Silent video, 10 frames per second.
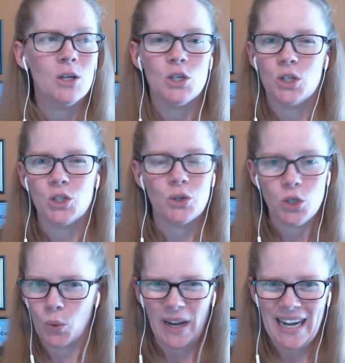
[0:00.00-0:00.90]
So you
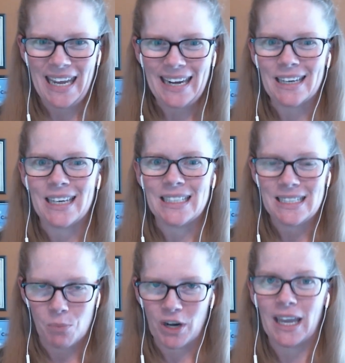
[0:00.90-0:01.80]
don't need a
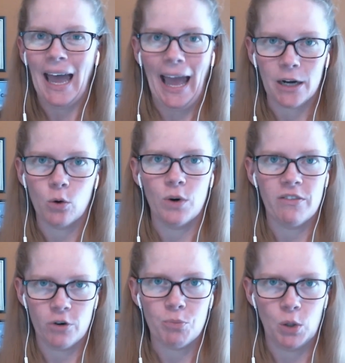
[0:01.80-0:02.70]
separate category
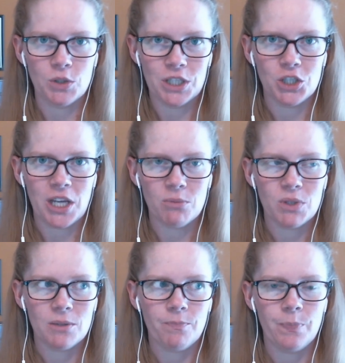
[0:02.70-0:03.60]
for postage stamps.